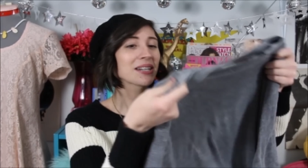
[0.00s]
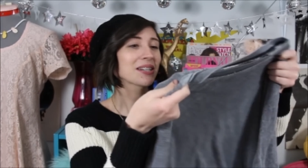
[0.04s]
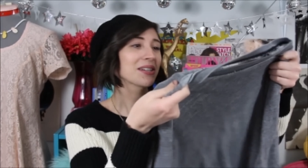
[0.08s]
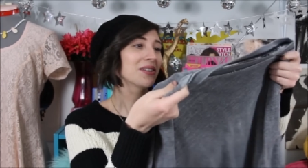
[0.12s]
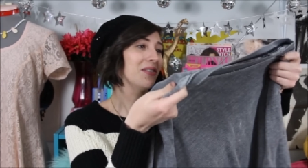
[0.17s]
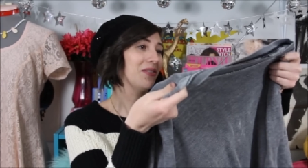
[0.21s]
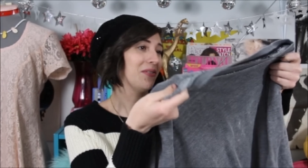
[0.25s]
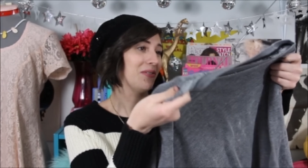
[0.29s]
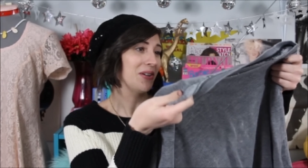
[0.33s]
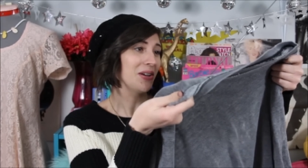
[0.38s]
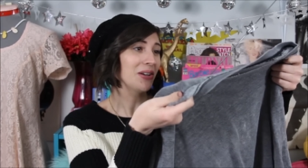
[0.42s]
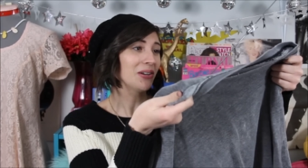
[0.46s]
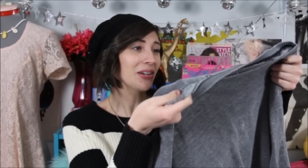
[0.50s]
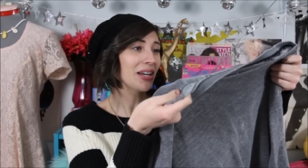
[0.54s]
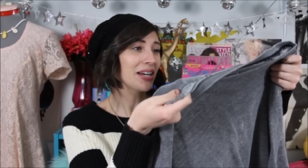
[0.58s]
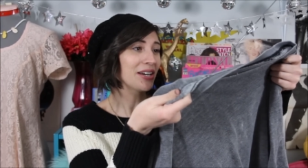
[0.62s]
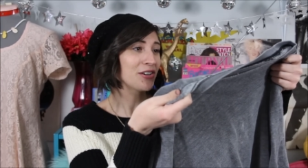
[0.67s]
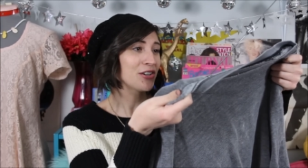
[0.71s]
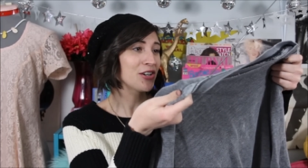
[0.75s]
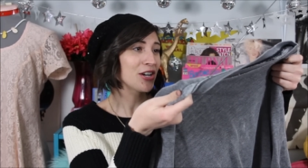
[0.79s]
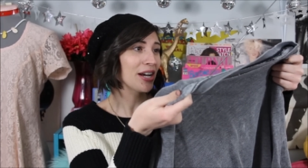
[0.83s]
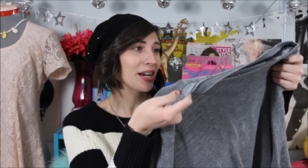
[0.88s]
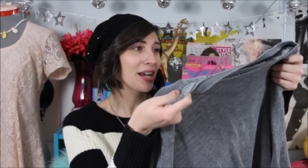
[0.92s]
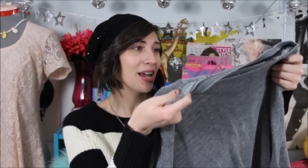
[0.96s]
doesn't feel
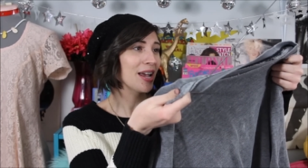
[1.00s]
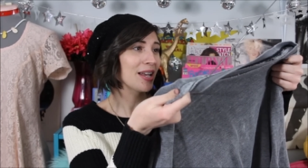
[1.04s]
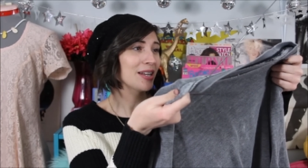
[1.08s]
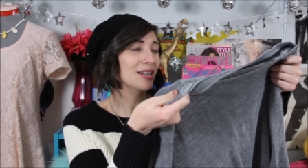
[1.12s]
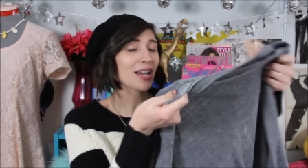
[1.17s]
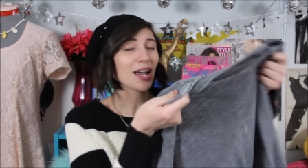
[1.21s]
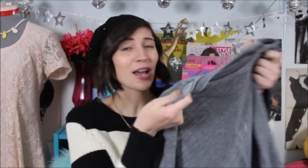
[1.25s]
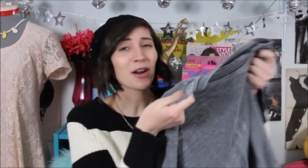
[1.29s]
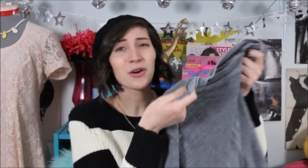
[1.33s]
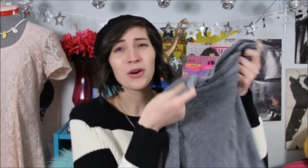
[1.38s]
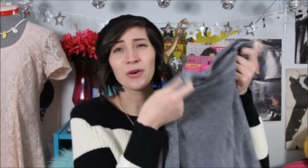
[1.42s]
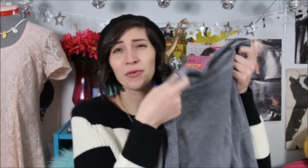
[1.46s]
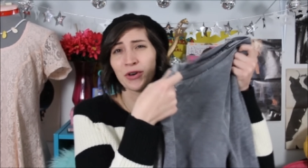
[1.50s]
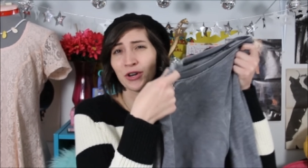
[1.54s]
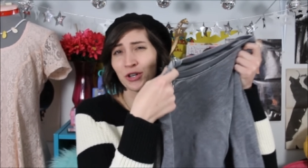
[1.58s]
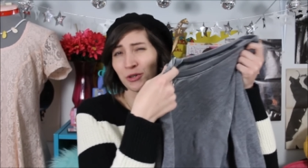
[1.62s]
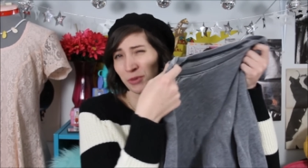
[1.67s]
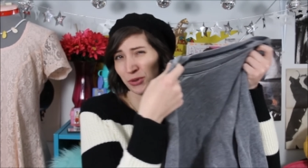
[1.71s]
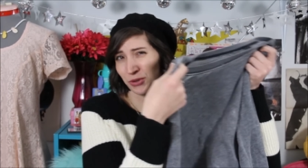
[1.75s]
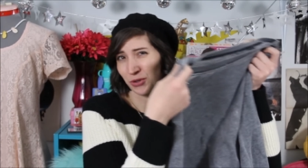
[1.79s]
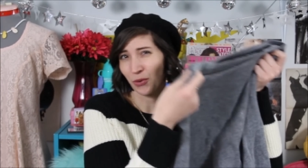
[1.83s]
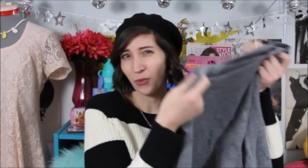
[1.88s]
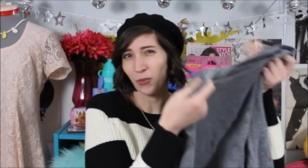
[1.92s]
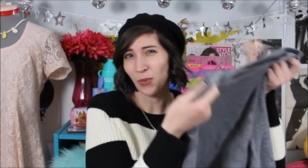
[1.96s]
like jeggings. I don't know if you're
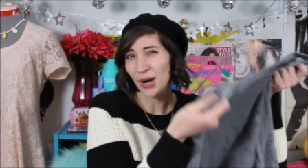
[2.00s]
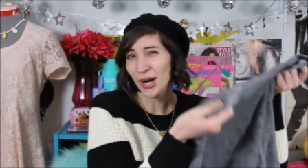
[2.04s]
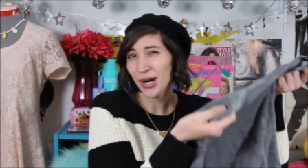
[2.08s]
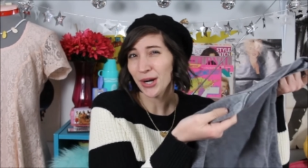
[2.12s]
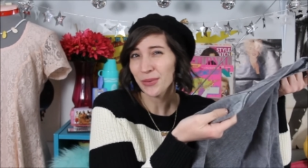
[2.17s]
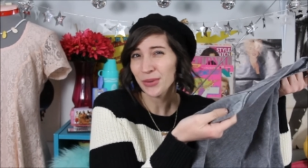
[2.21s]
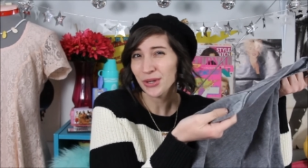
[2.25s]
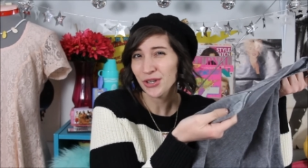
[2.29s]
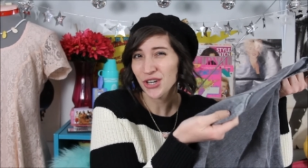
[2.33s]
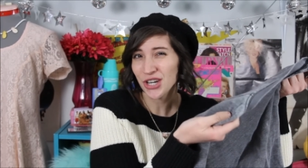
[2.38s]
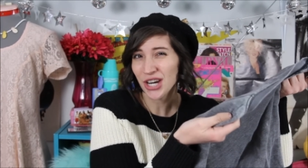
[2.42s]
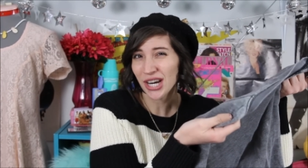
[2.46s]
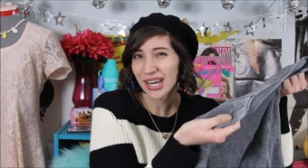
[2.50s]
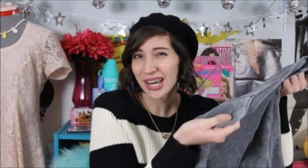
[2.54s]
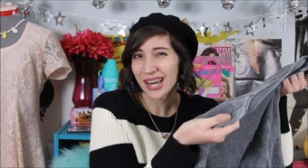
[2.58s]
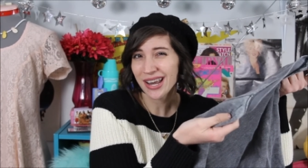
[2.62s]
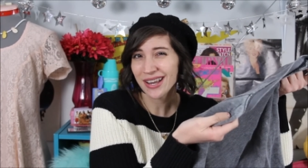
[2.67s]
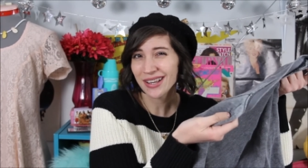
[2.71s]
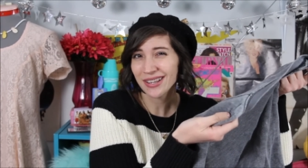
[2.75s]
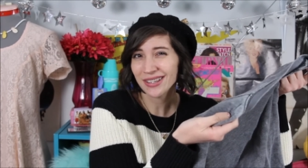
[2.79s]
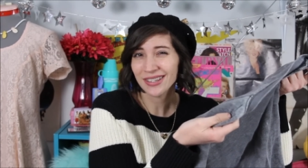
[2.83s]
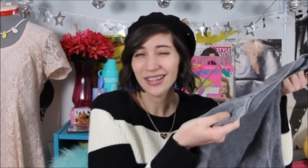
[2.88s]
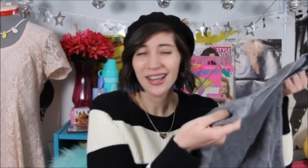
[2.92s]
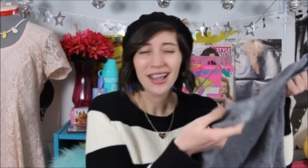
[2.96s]
supposed to wear it with
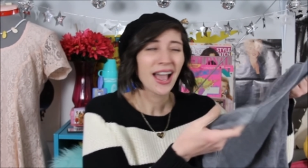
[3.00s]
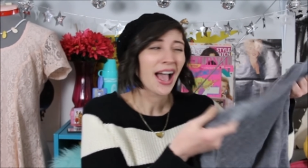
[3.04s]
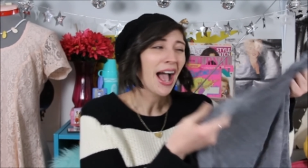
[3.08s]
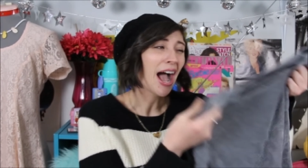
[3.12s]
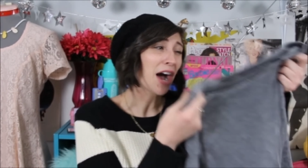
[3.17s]
jeggings.